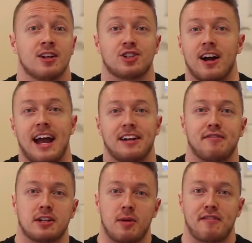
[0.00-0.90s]
Sorry, I had to
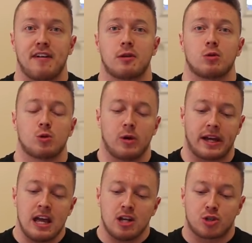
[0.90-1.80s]
fix my fan real
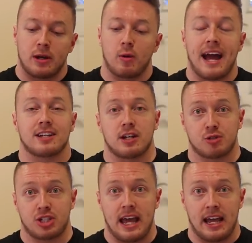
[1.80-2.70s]
quick. So anyway, as I
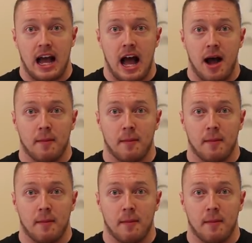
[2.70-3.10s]
was saying,